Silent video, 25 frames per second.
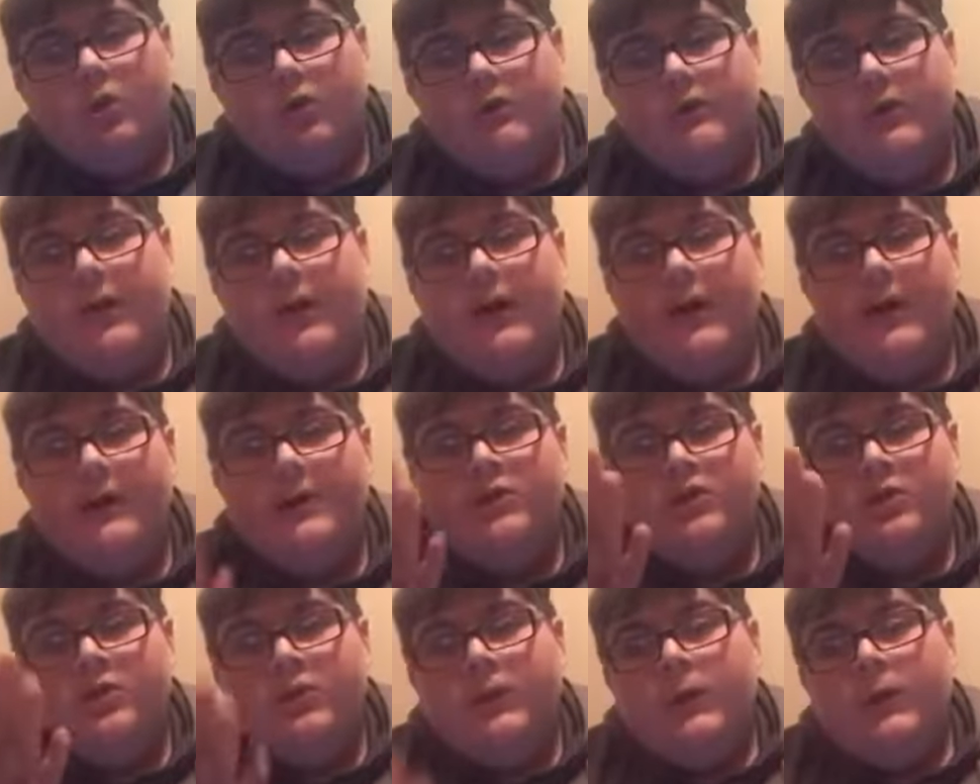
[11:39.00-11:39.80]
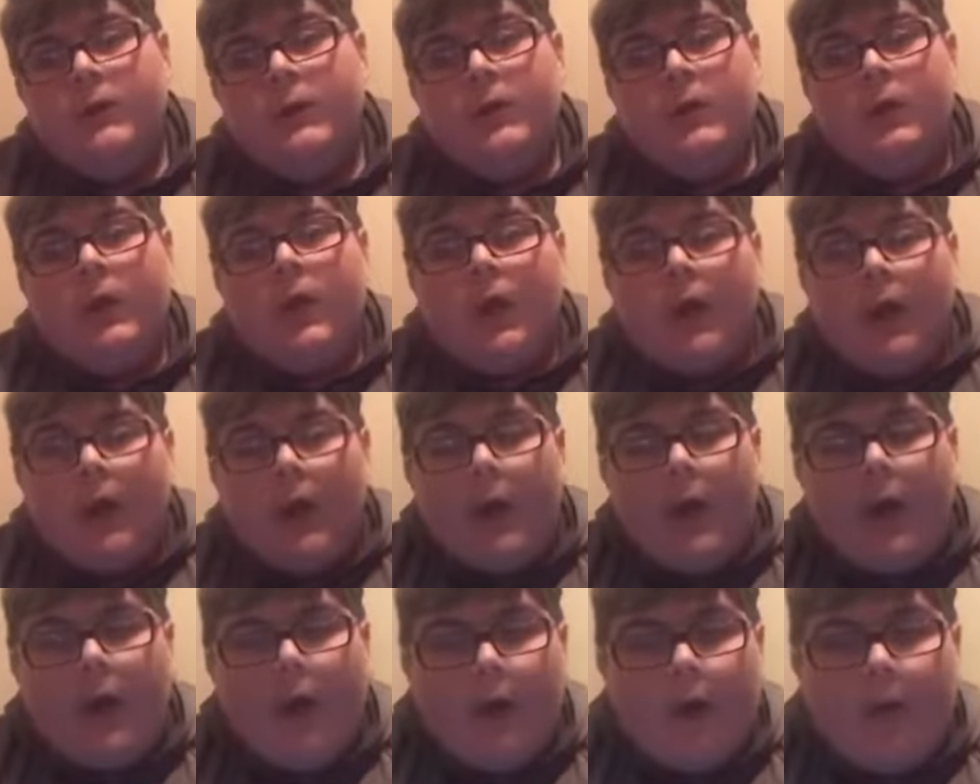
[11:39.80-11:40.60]
Dyche,
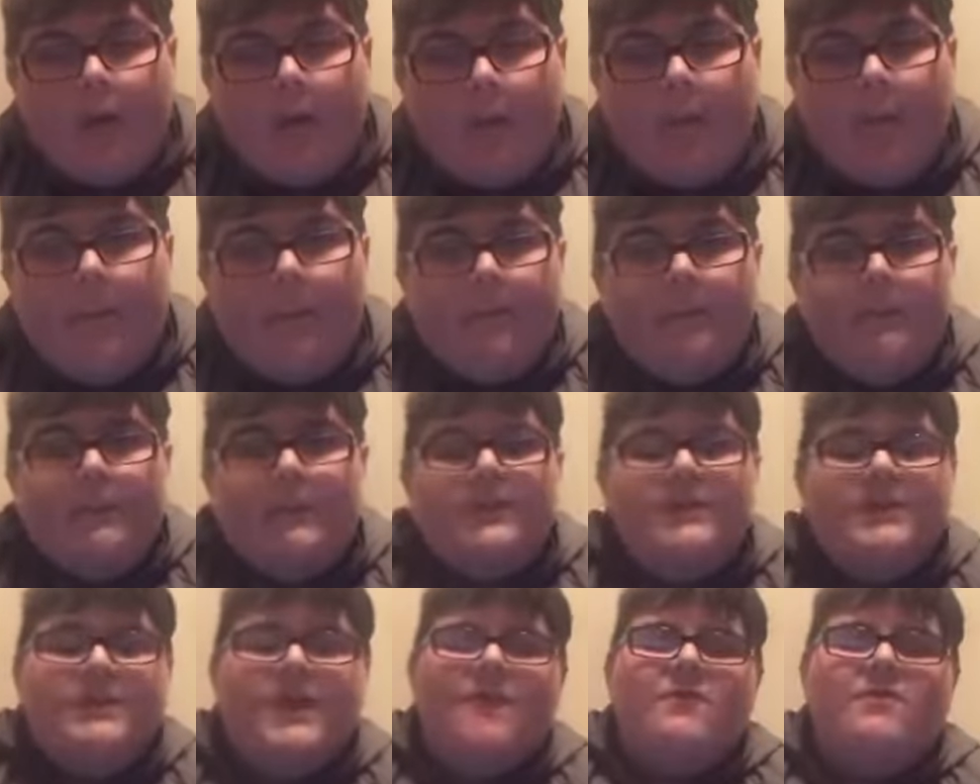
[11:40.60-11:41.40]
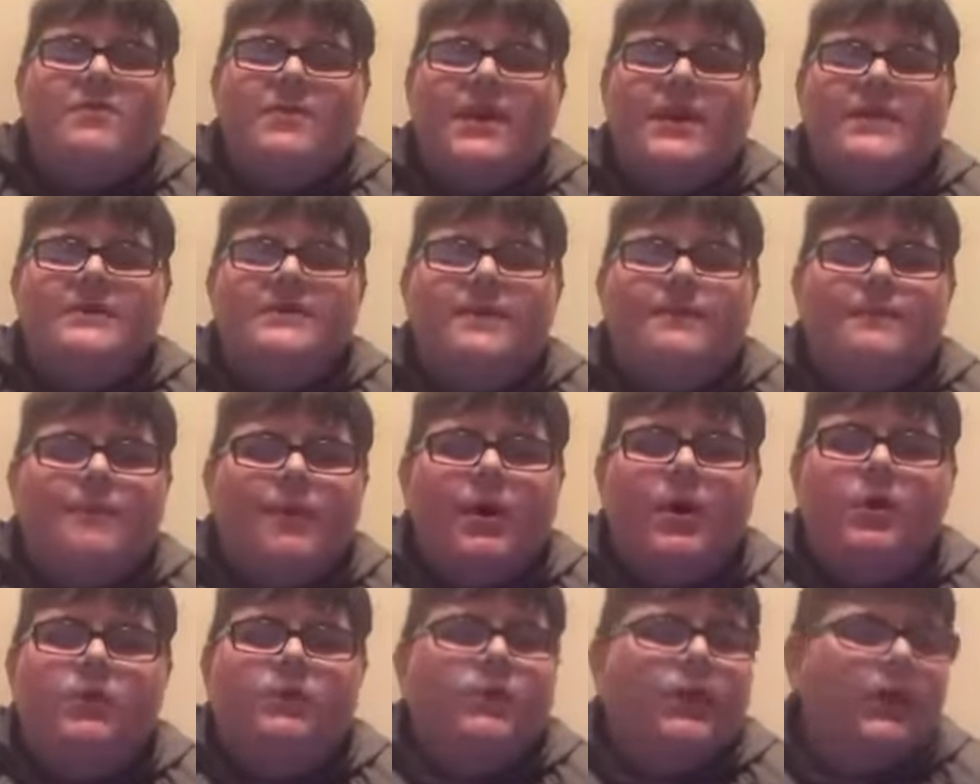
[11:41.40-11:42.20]
7 years at
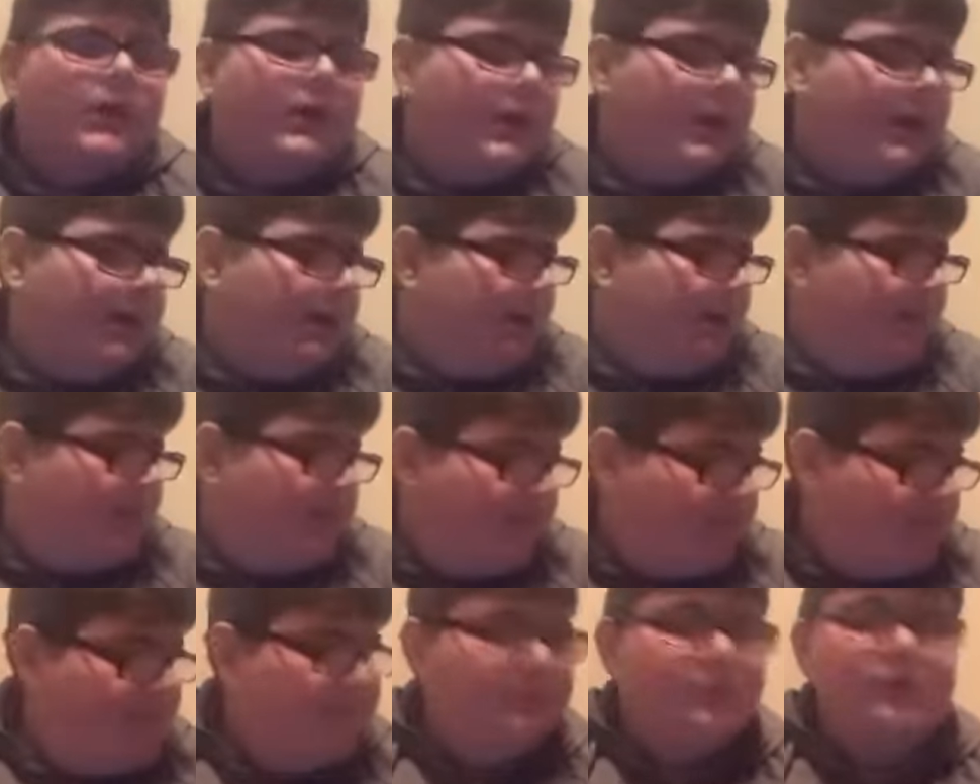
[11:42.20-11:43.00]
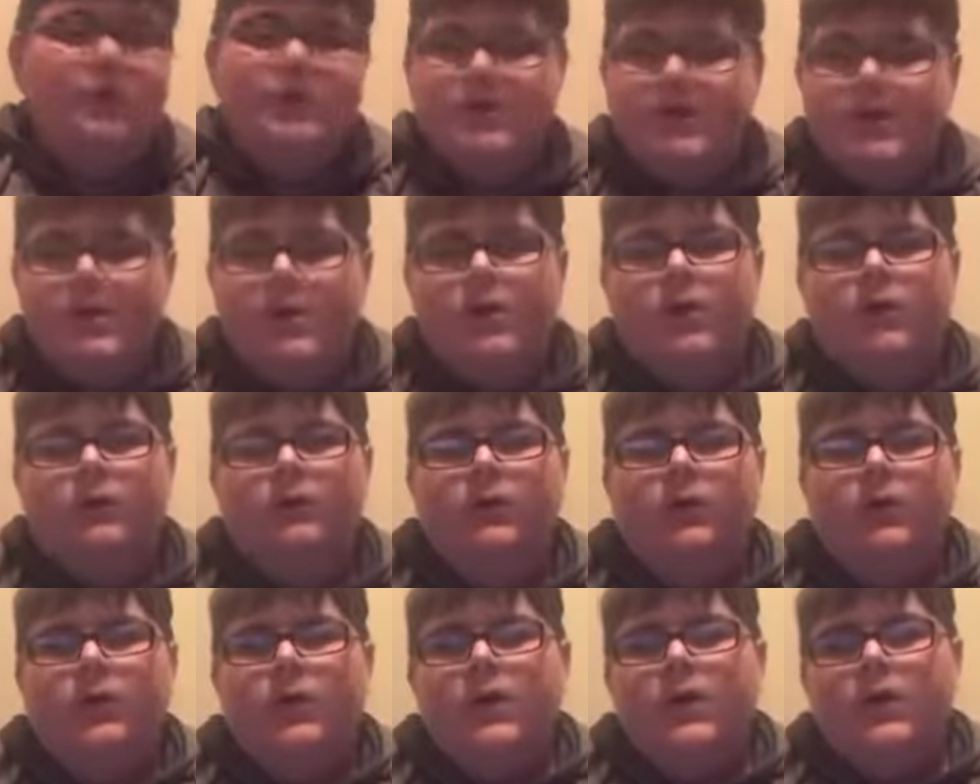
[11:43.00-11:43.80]
Burnley, pretty good.
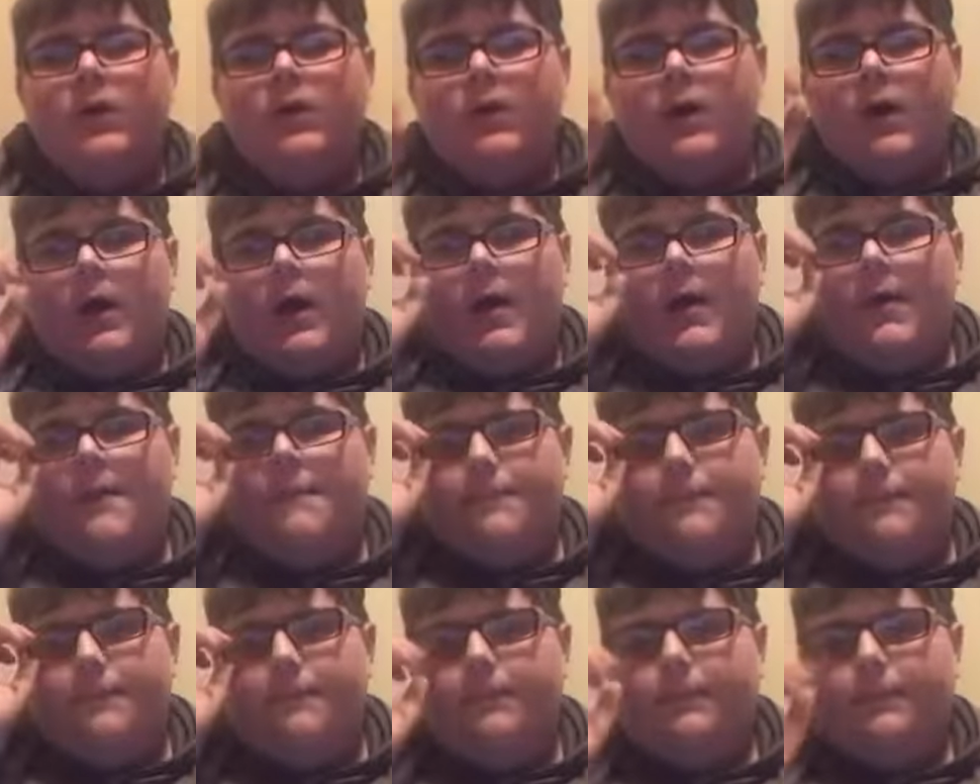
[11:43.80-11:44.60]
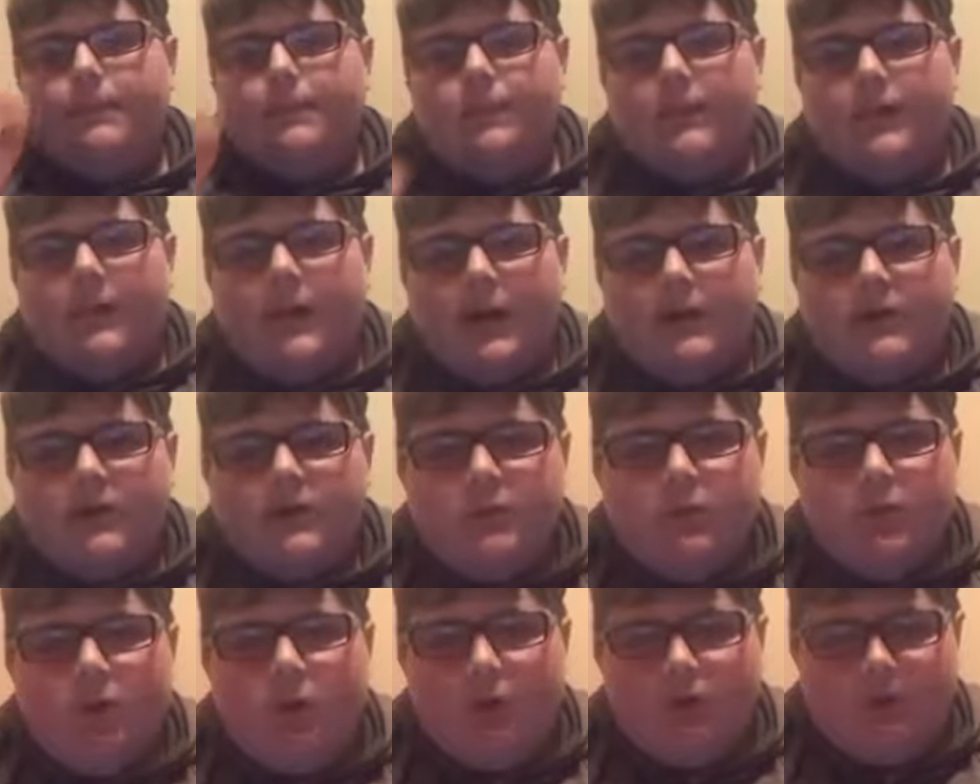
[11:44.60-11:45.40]
I
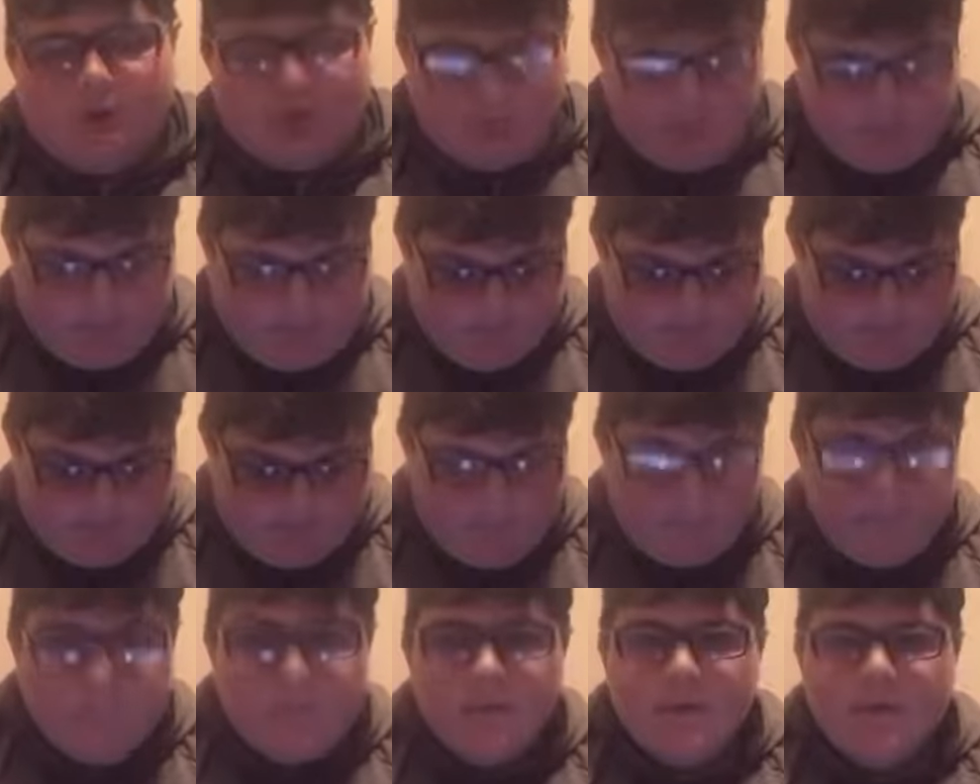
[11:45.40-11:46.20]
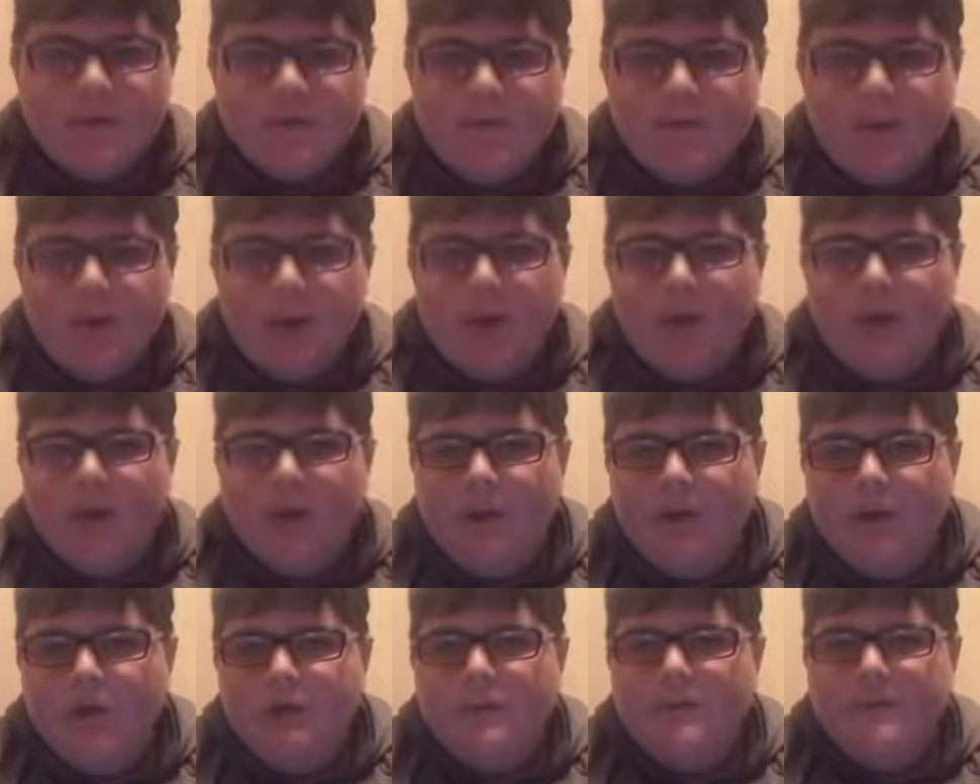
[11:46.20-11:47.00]
just watch some
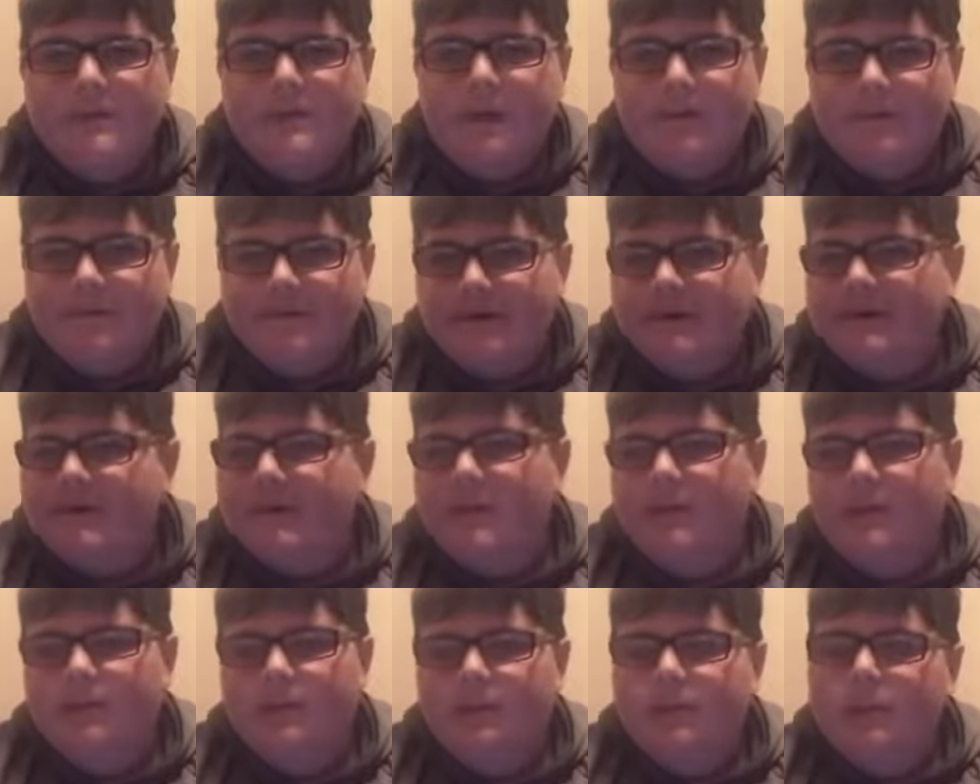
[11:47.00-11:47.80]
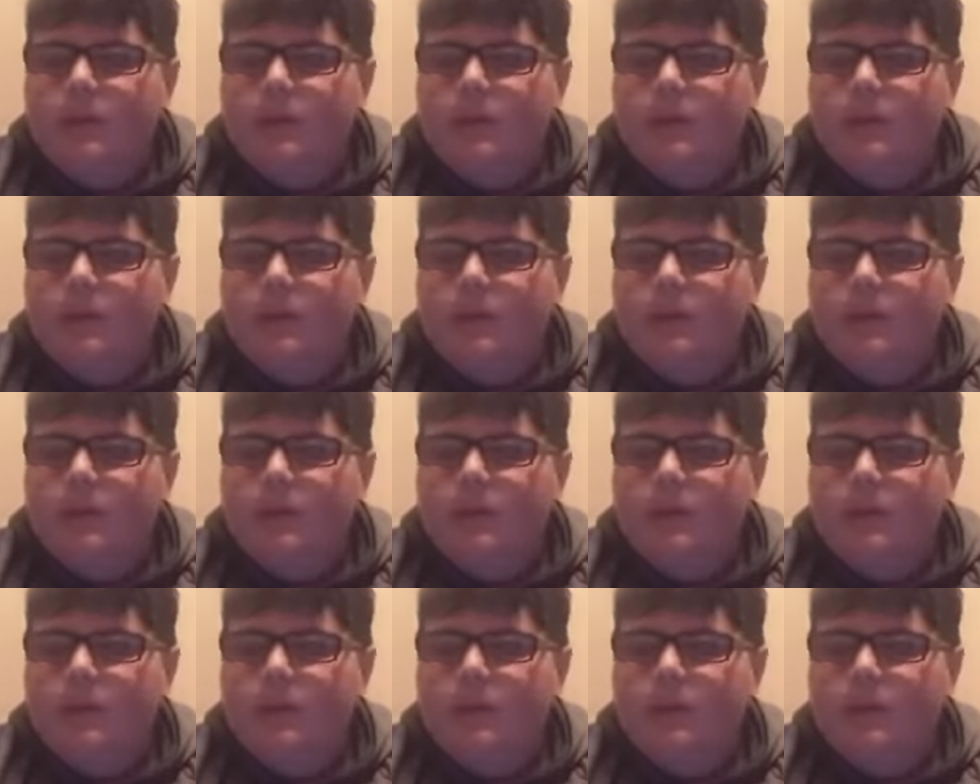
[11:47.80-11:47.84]
Burnley YouTubers like Vizzo.